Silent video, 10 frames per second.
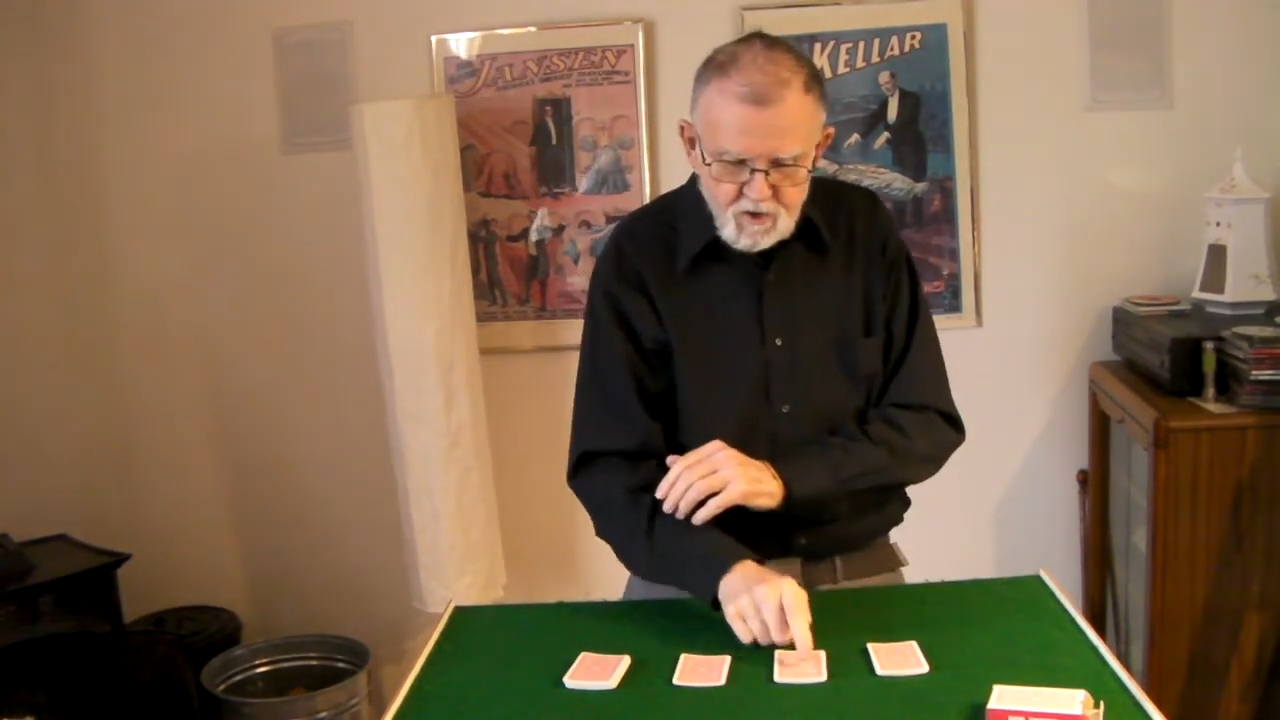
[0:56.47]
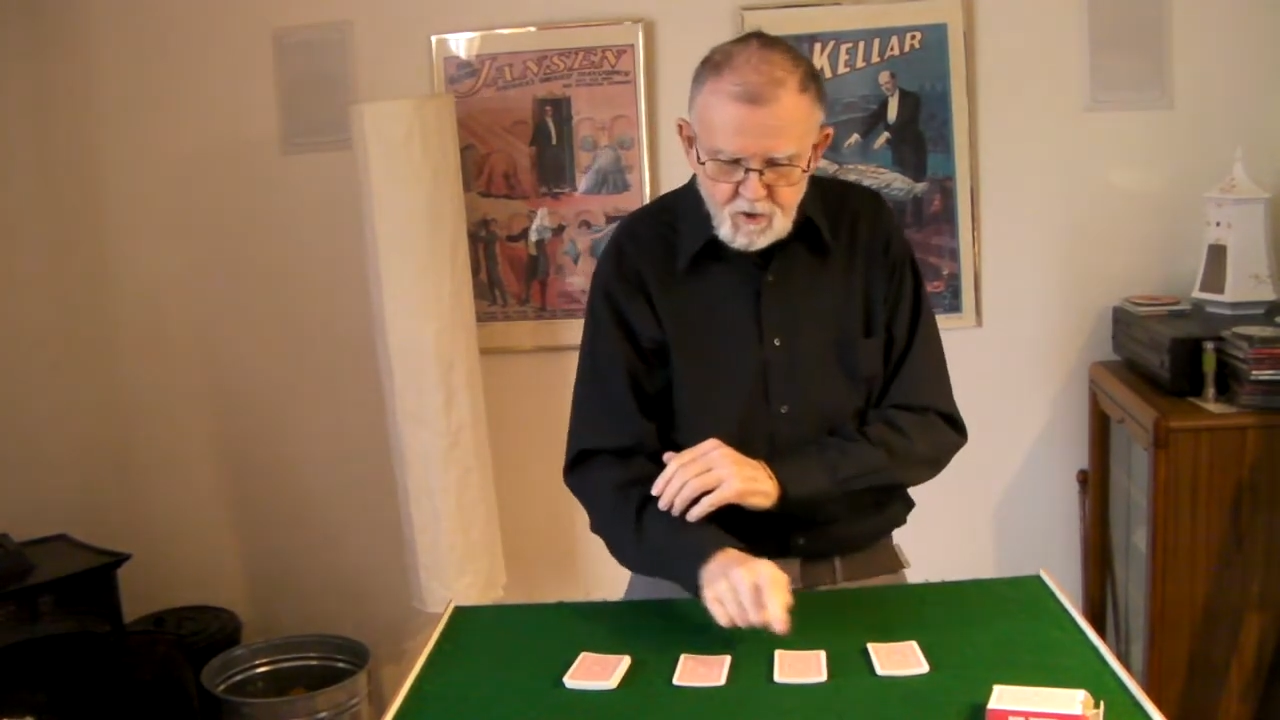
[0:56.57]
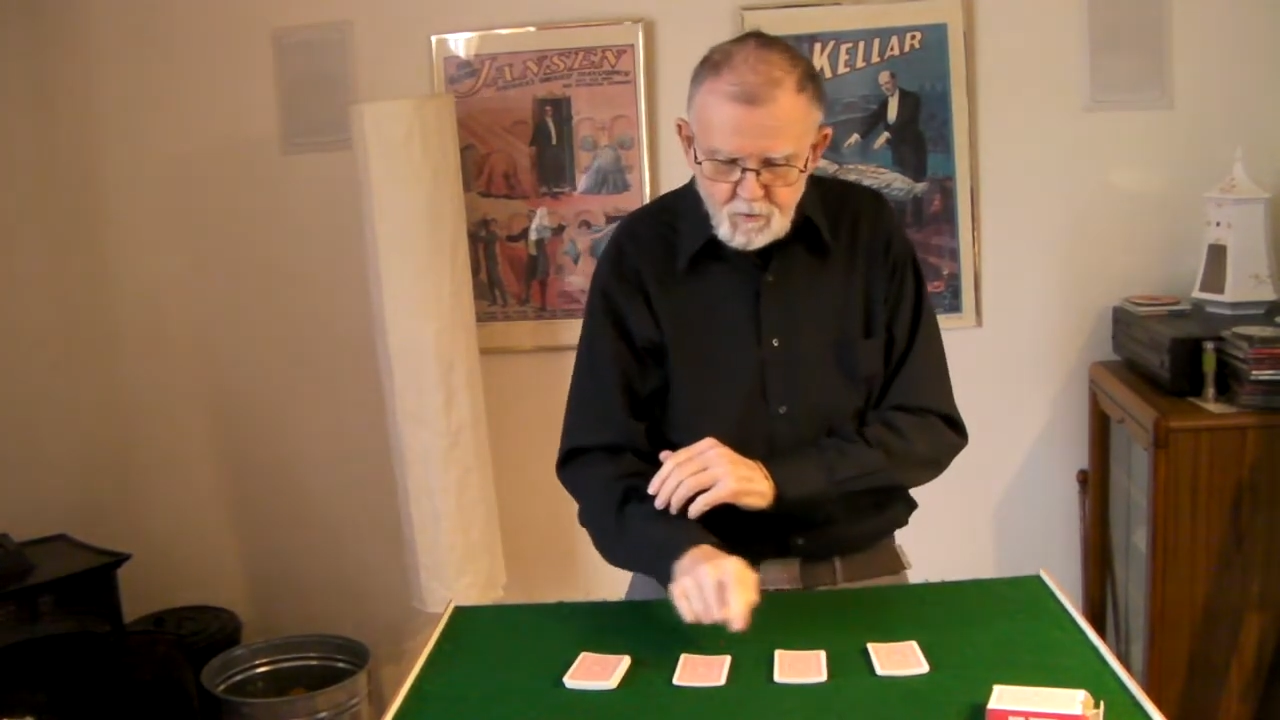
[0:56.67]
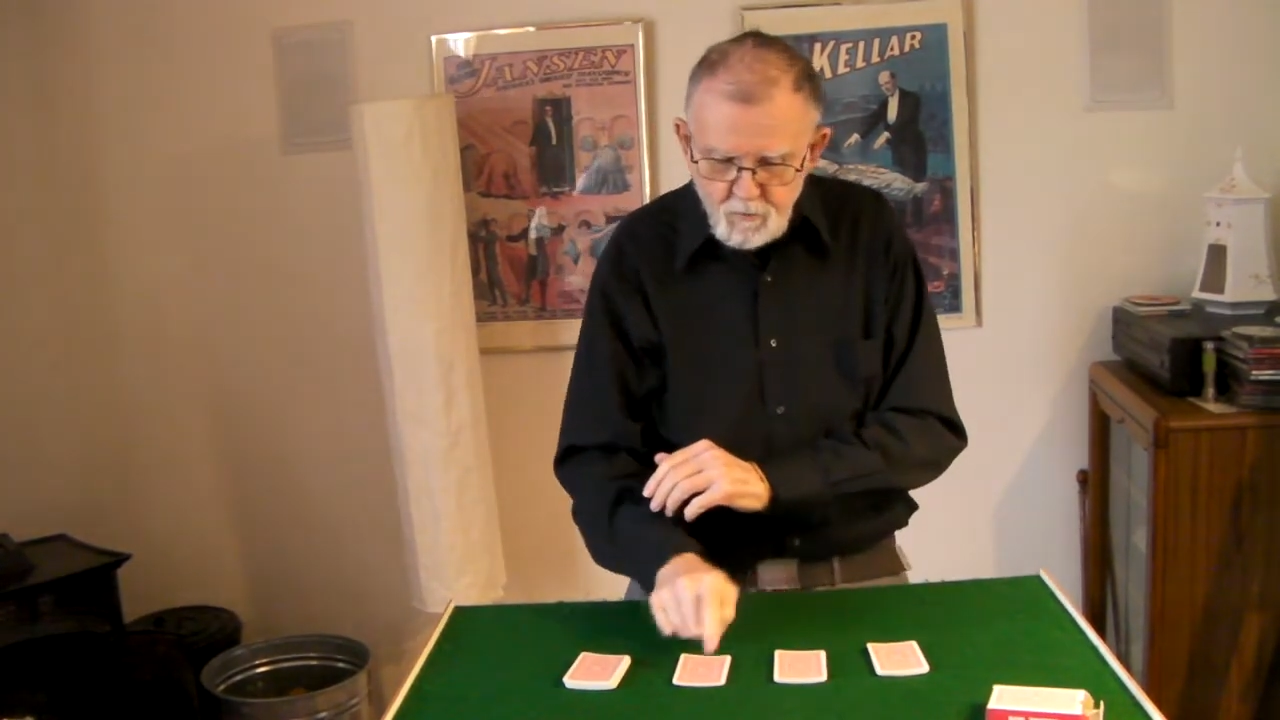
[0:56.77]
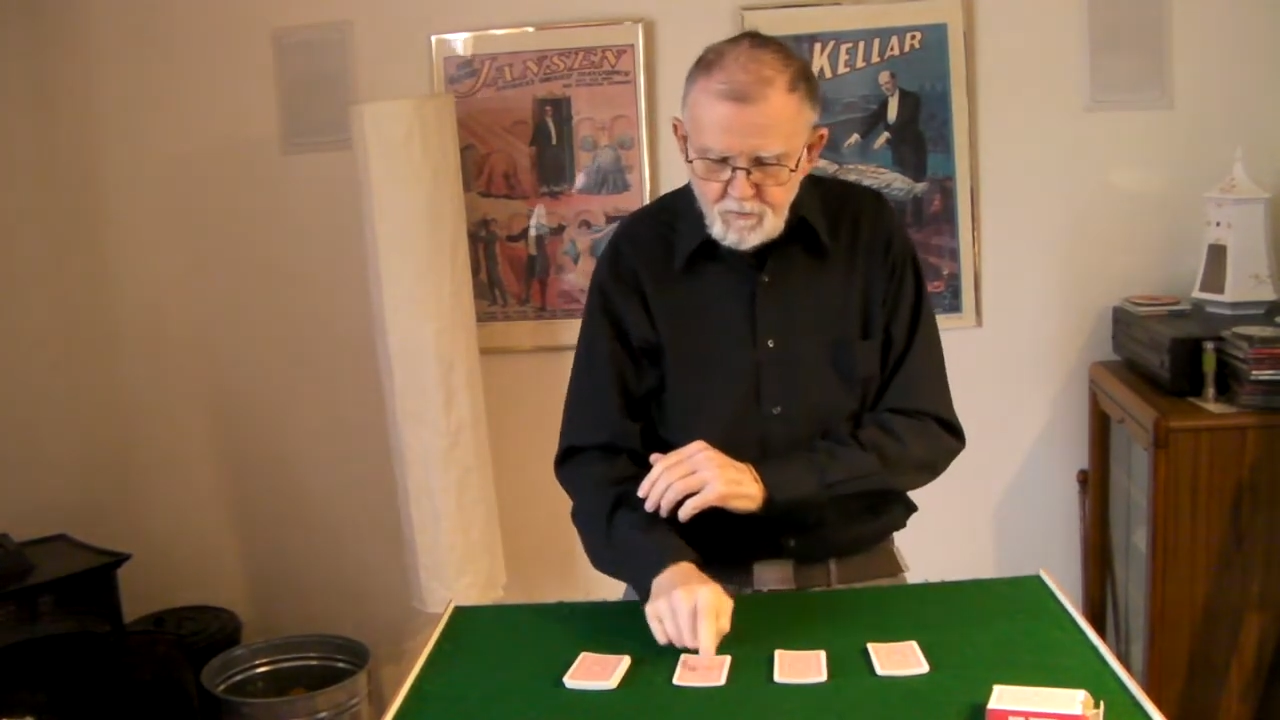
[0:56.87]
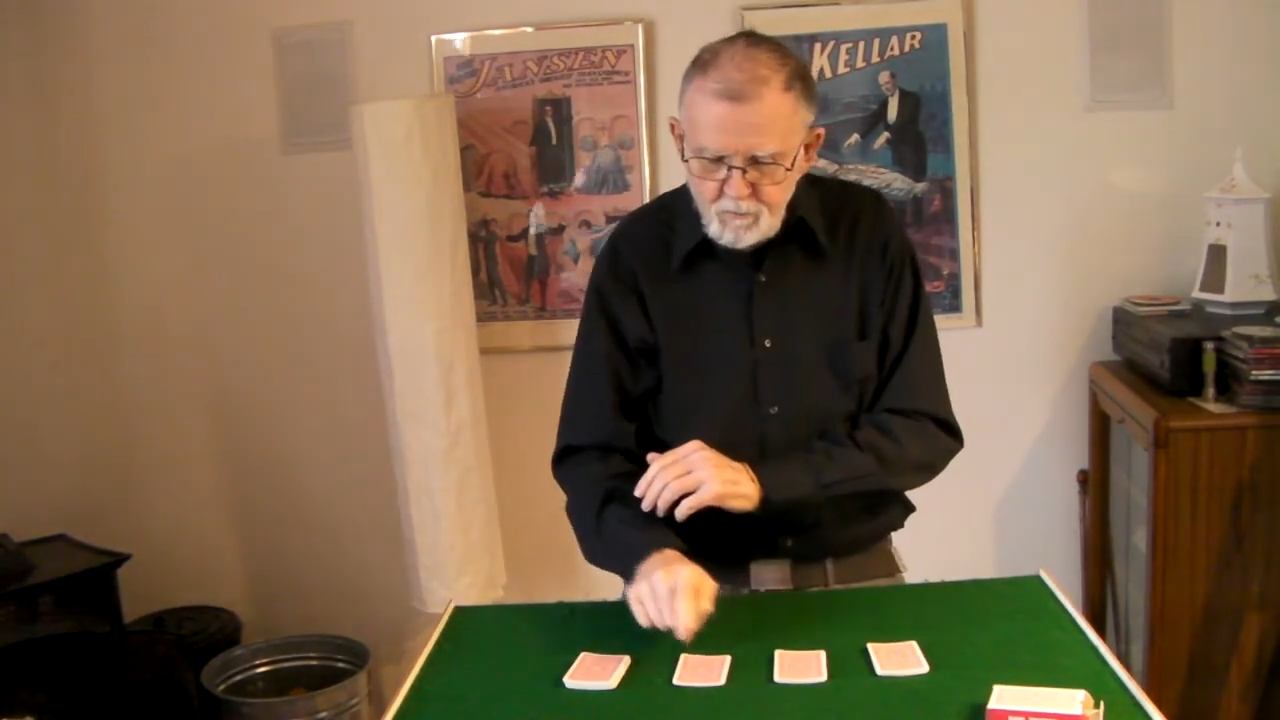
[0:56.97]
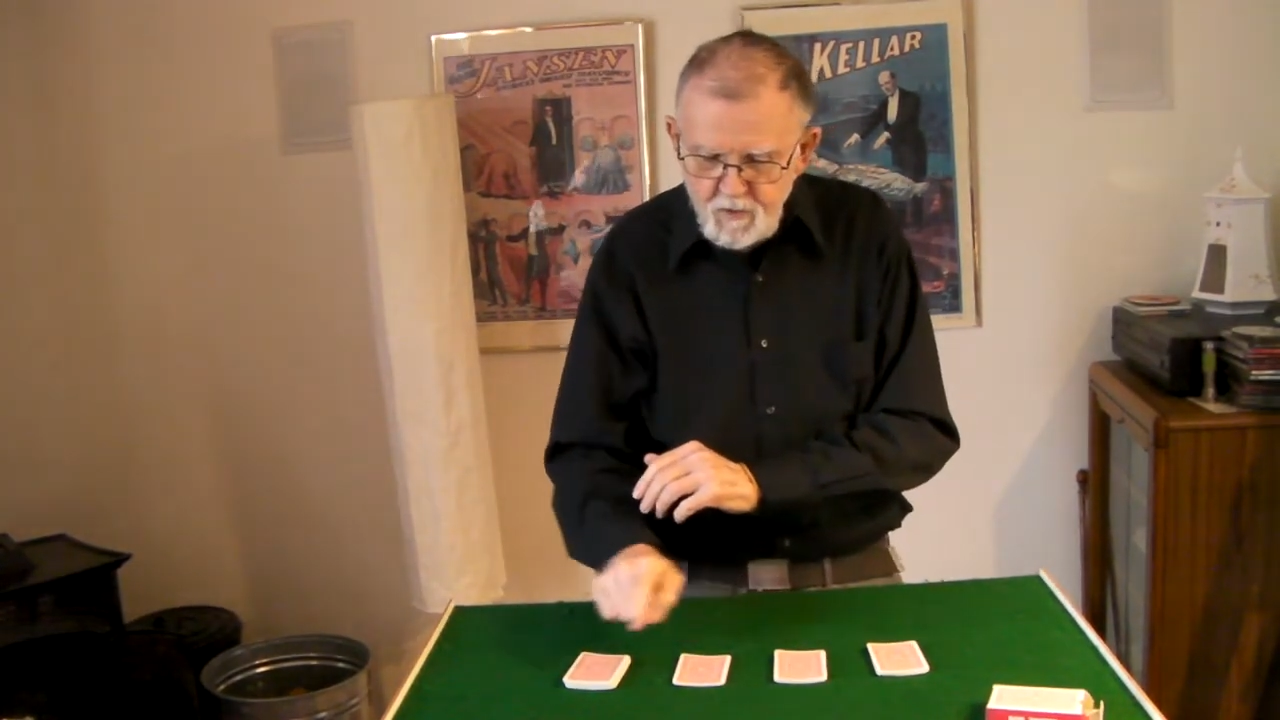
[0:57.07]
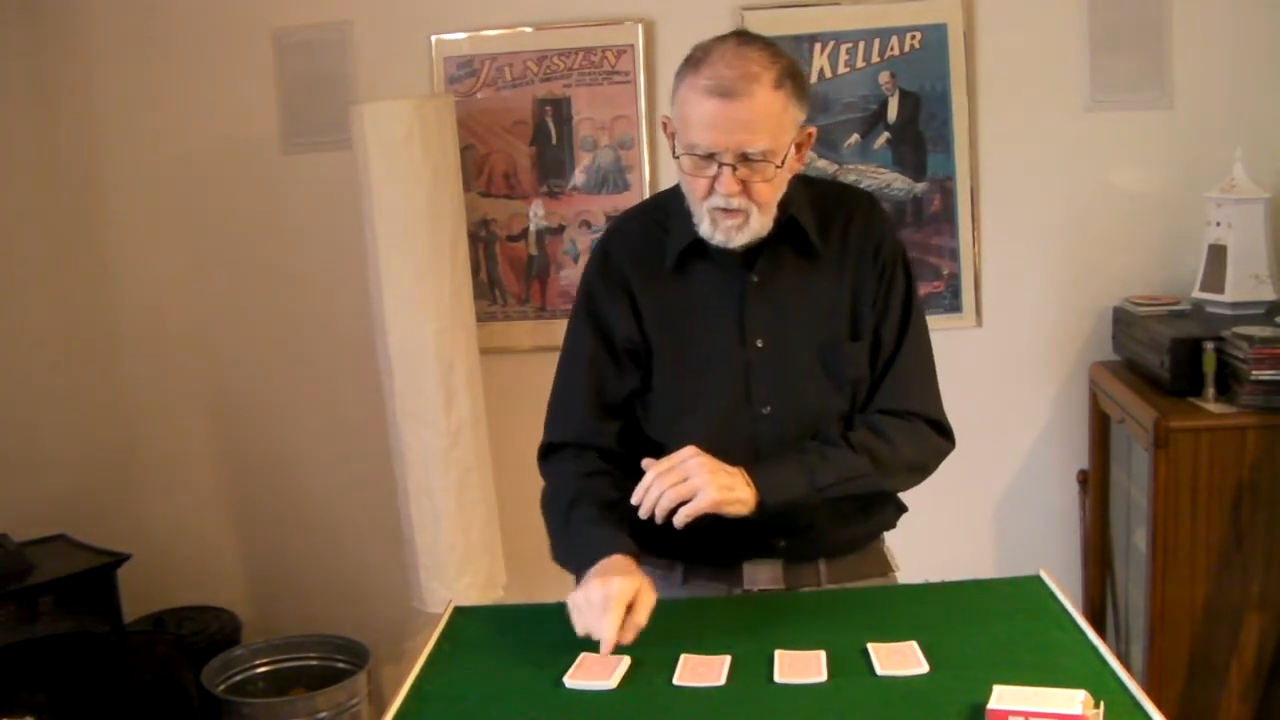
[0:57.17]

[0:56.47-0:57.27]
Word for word: two, three,